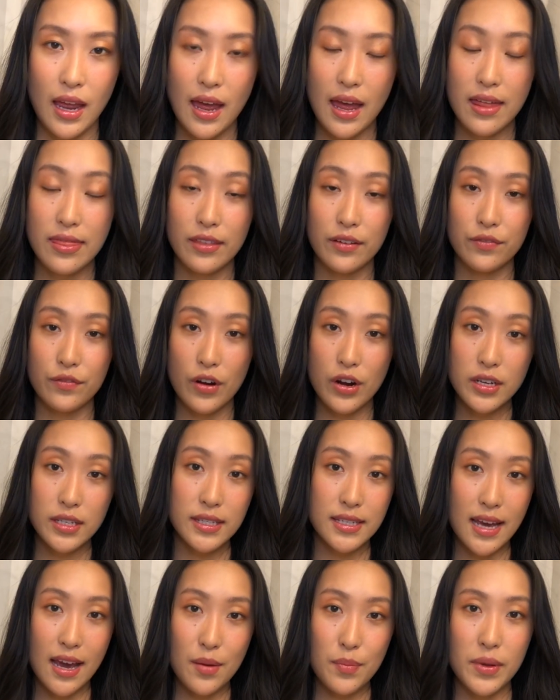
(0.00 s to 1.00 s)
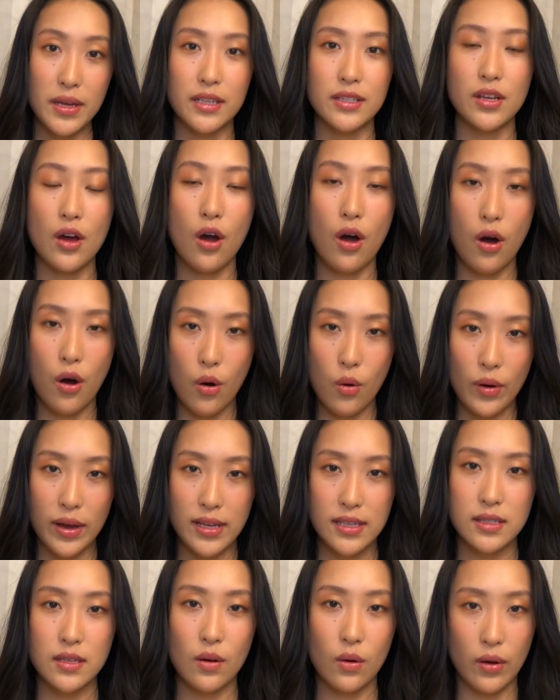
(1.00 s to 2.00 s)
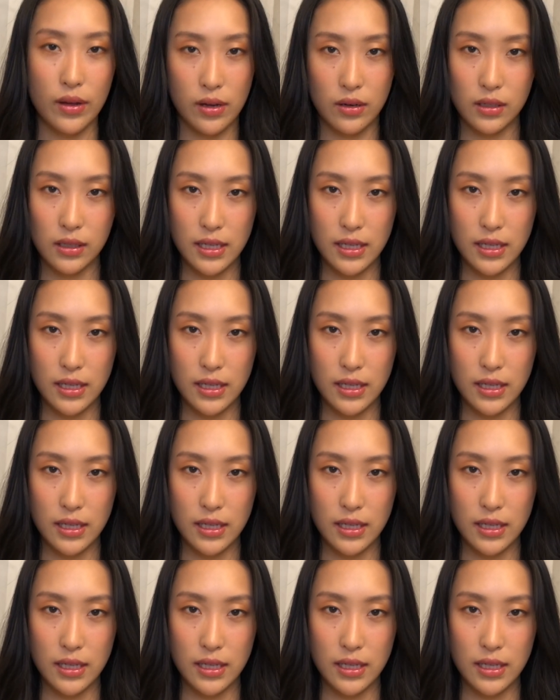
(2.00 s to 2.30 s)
And the first step is always oil